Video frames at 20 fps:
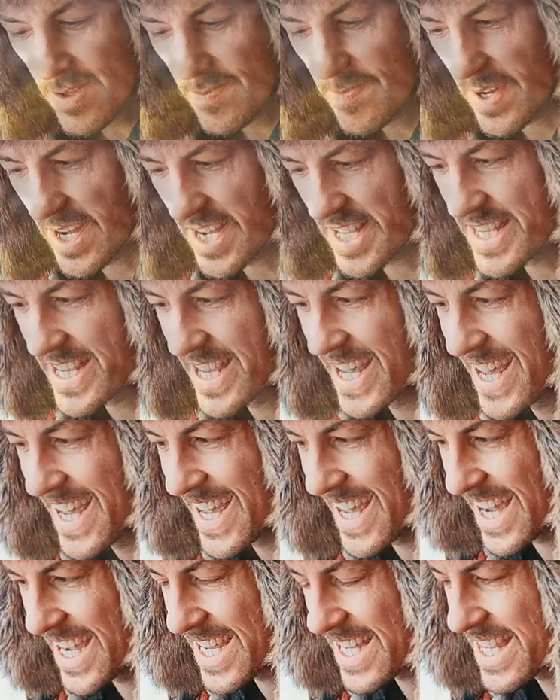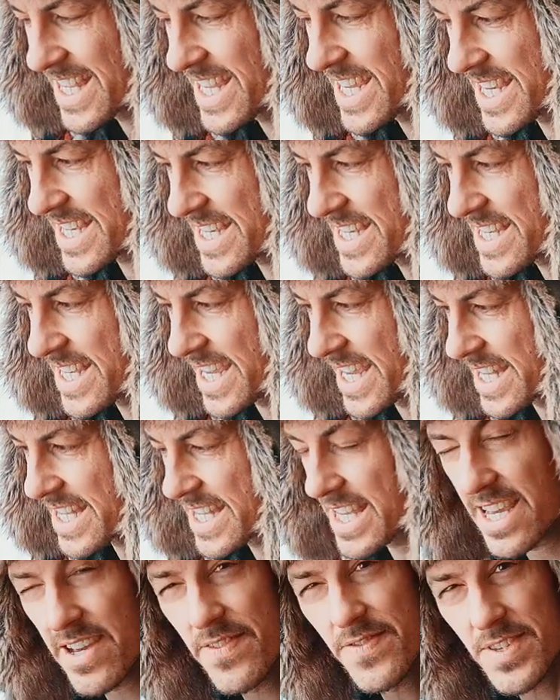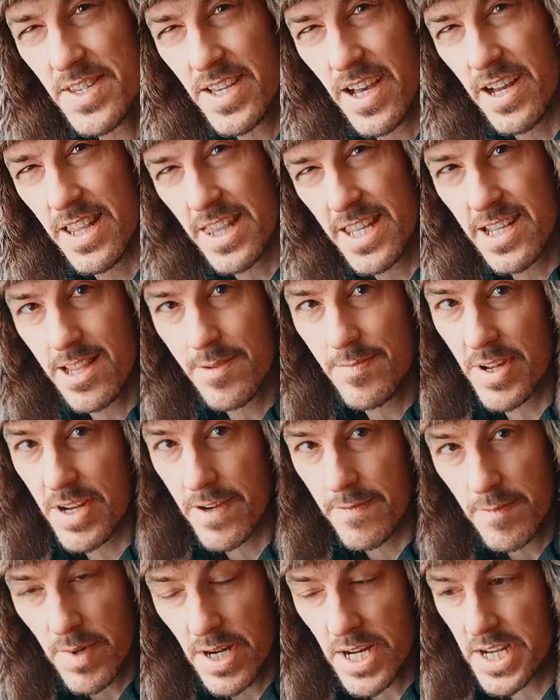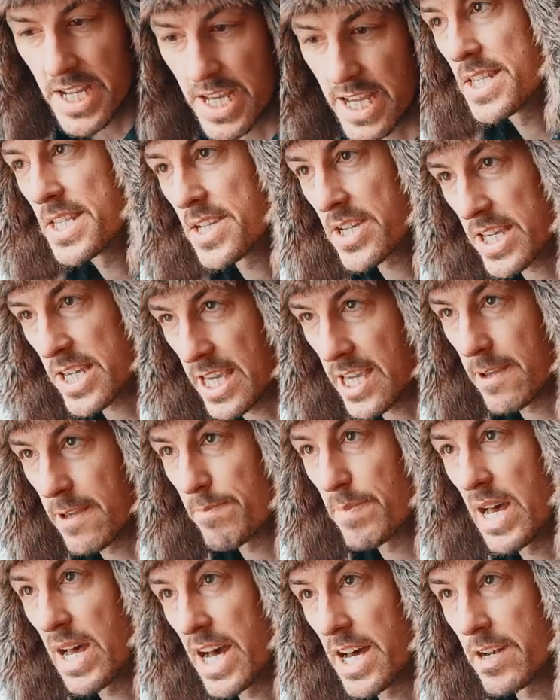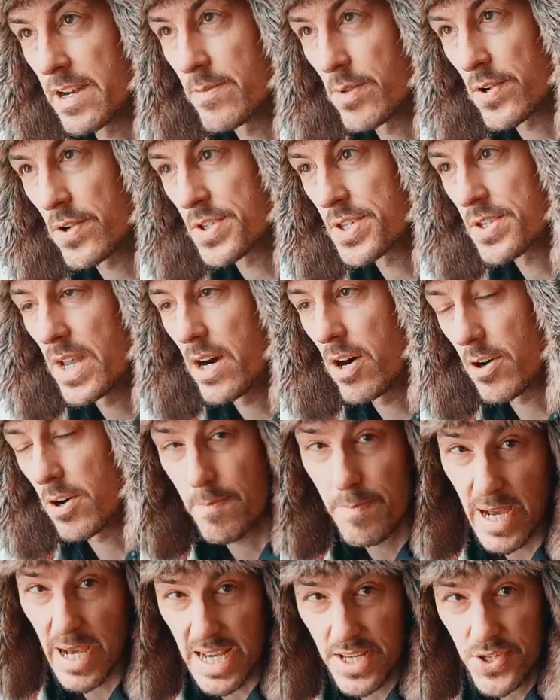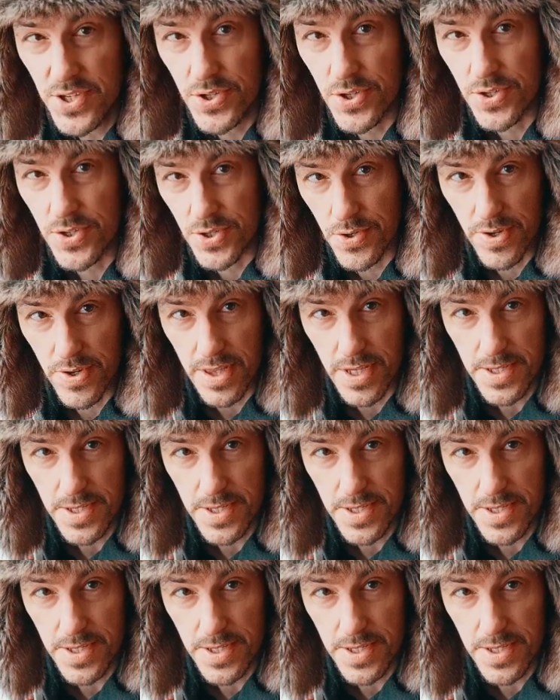but at least it gives a little bit of money to keep animals on pasture during the